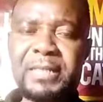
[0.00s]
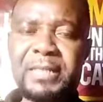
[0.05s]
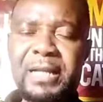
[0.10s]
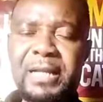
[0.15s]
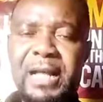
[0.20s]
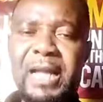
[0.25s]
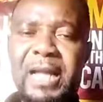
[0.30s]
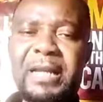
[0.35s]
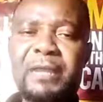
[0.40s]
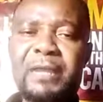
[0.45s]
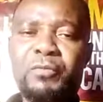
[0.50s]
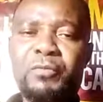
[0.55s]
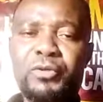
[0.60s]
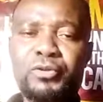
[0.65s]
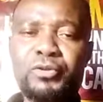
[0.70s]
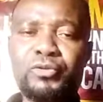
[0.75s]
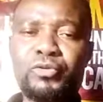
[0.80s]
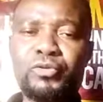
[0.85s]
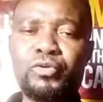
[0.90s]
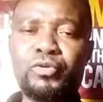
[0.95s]
And I
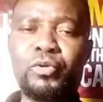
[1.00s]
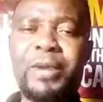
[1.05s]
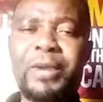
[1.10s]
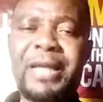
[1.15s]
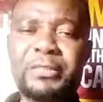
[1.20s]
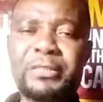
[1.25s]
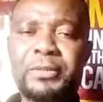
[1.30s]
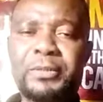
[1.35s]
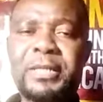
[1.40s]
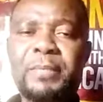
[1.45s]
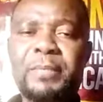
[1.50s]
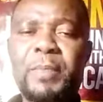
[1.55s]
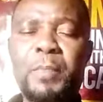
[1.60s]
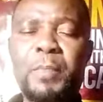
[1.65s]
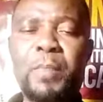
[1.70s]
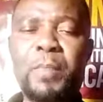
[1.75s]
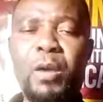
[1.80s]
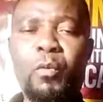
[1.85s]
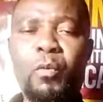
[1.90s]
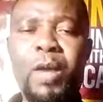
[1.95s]
want you to write on a
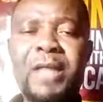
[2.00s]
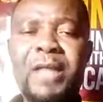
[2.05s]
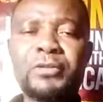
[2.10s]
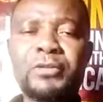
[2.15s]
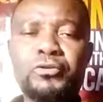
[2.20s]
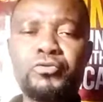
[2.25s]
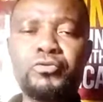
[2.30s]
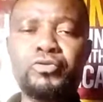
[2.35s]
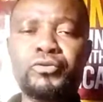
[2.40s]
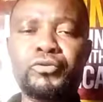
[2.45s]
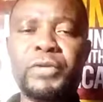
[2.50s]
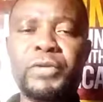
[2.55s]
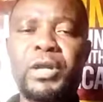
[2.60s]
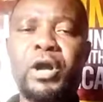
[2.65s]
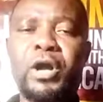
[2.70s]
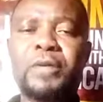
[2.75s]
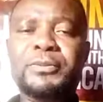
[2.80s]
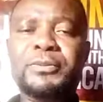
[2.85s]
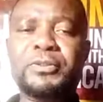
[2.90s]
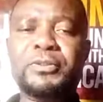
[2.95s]
paper 1, 2, 3,
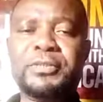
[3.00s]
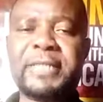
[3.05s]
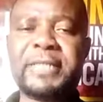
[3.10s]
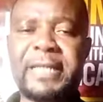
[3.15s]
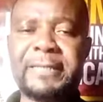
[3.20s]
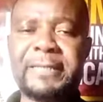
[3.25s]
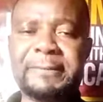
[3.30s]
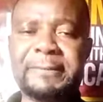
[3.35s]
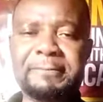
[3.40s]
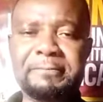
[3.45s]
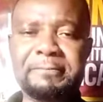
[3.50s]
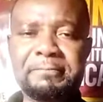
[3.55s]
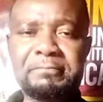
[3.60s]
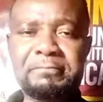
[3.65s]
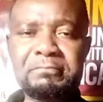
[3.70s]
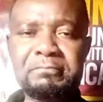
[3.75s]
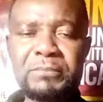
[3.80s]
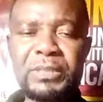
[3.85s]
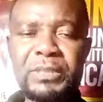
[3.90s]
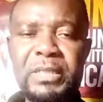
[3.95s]
up to 10.
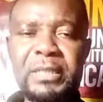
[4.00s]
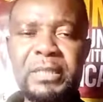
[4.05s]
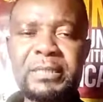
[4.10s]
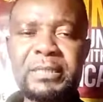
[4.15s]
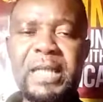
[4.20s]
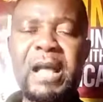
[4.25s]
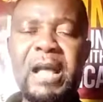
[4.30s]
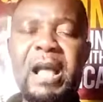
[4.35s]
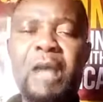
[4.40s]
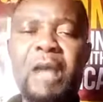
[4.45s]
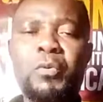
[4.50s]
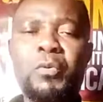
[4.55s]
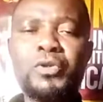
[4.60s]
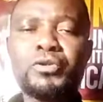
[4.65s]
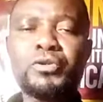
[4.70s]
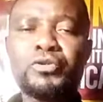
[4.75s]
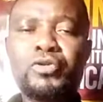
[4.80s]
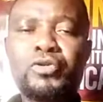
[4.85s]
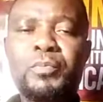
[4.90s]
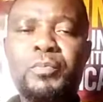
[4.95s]
Now, I
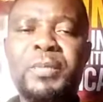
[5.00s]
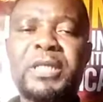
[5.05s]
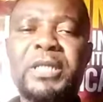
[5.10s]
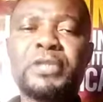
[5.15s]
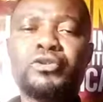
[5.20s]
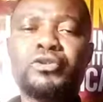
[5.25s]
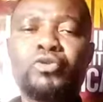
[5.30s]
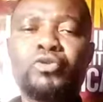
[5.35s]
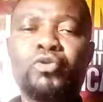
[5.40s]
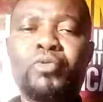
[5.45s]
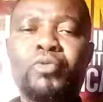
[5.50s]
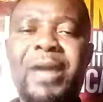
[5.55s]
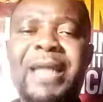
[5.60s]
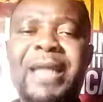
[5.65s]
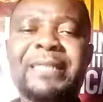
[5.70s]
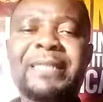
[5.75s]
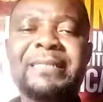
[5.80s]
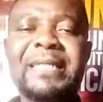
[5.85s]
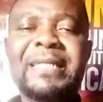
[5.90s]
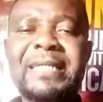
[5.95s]
want you to begin to
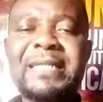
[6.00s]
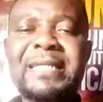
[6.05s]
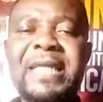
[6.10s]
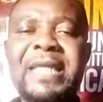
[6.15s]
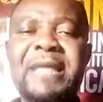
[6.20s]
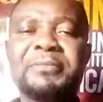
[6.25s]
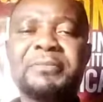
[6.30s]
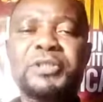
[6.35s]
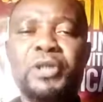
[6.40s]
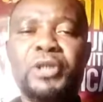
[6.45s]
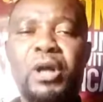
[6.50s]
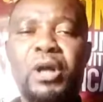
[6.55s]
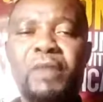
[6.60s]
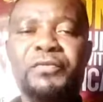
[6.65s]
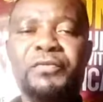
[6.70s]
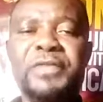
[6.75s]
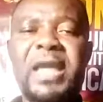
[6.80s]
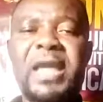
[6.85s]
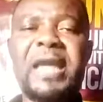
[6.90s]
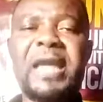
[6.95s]
write the names
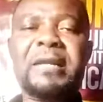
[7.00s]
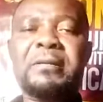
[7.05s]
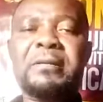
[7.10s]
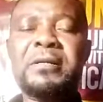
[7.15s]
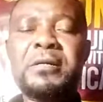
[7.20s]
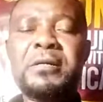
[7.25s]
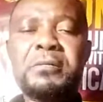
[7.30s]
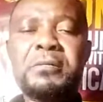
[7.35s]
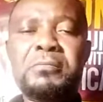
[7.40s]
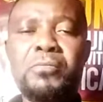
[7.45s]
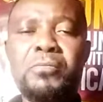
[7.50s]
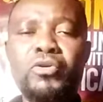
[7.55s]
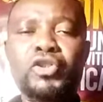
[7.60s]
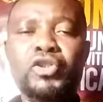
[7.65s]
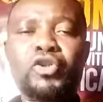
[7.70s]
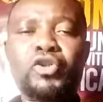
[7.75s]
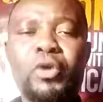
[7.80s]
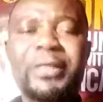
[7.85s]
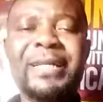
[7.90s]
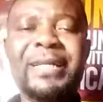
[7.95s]
of 10
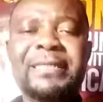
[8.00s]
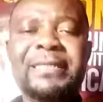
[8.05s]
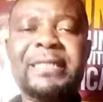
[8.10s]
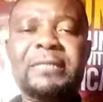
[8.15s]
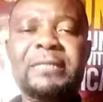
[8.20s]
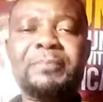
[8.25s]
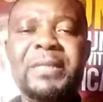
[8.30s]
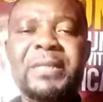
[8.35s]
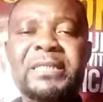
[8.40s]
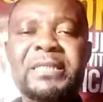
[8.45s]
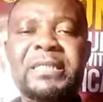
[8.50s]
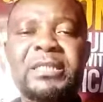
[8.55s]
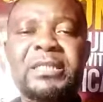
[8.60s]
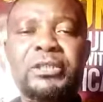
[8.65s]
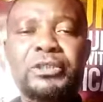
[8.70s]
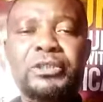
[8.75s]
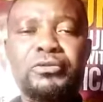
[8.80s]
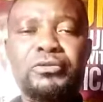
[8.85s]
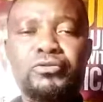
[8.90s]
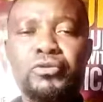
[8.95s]
most connected
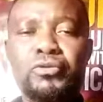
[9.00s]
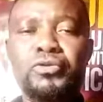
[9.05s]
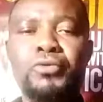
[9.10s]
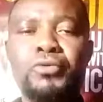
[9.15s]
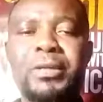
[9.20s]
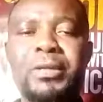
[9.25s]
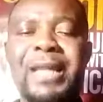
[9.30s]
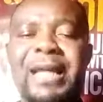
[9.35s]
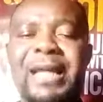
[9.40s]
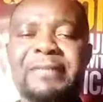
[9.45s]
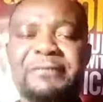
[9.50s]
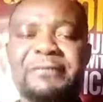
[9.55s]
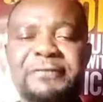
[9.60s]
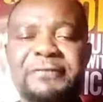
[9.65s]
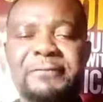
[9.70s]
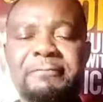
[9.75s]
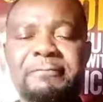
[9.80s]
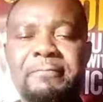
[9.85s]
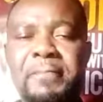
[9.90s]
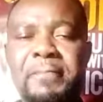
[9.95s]
persons to your
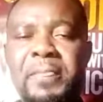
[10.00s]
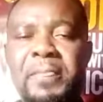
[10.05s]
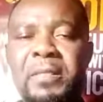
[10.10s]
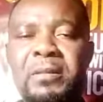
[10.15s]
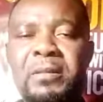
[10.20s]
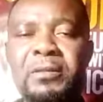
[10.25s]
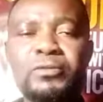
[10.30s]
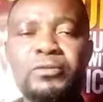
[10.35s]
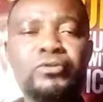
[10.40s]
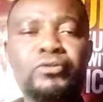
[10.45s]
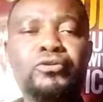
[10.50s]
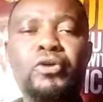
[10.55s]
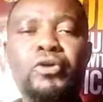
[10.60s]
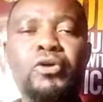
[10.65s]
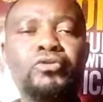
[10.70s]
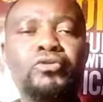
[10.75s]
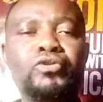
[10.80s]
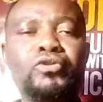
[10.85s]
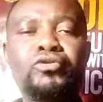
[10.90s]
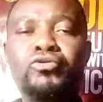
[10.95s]
life.
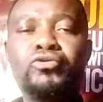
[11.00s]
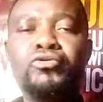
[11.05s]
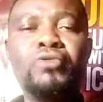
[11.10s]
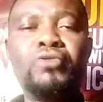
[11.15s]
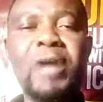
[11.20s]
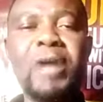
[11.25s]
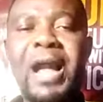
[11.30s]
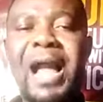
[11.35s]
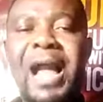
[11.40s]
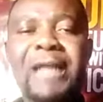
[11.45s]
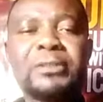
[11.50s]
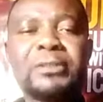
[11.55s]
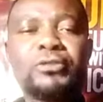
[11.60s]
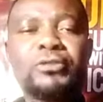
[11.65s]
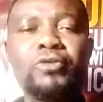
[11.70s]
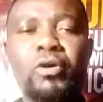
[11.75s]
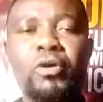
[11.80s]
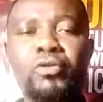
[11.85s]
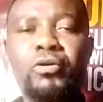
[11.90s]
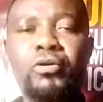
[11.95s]
Those who are
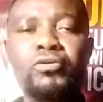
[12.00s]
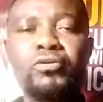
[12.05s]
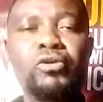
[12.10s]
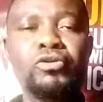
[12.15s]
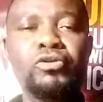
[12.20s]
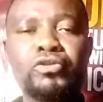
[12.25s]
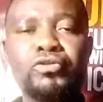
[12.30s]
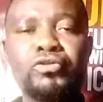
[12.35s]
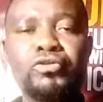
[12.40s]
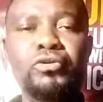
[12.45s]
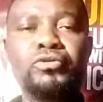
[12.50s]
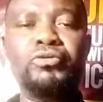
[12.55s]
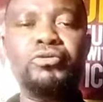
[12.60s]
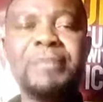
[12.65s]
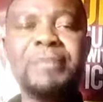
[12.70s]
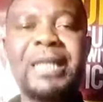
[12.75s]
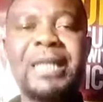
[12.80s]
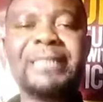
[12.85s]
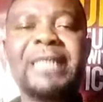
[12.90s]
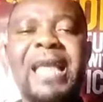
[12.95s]
so close to you
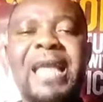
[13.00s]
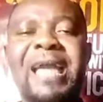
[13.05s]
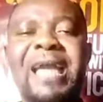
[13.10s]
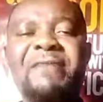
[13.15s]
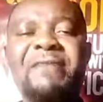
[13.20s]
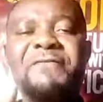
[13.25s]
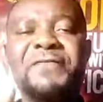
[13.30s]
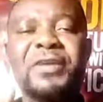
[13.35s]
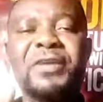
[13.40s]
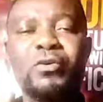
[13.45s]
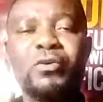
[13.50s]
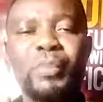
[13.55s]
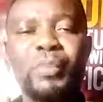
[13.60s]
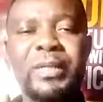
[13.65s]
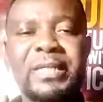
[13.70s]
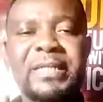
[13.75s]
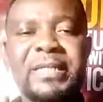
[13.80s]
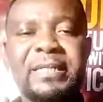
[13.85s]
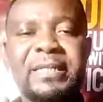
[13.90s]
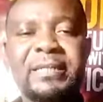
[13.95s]
that every
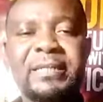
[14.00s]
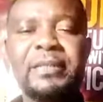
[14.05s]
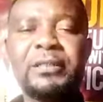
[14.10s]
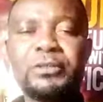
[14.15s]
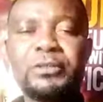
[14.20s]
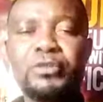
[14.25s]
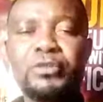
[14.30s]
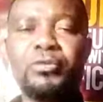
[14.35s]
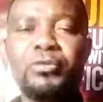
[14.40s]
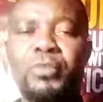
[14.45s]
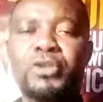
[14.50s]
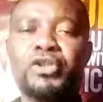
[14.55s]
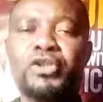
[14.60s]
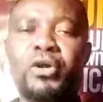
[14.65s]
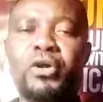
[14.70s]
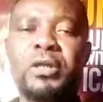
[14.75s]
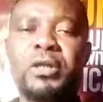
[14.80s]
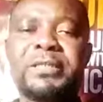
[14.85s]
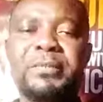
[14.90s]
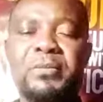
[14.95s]
week you must
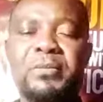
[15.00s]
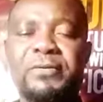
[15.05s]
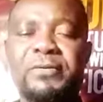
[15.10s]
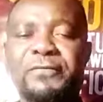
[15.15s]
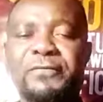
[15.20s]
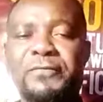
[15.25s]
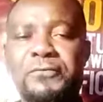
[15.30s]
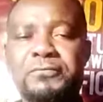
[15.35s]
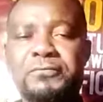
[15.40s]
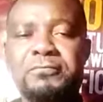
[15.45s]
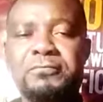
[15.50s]
call them on phone.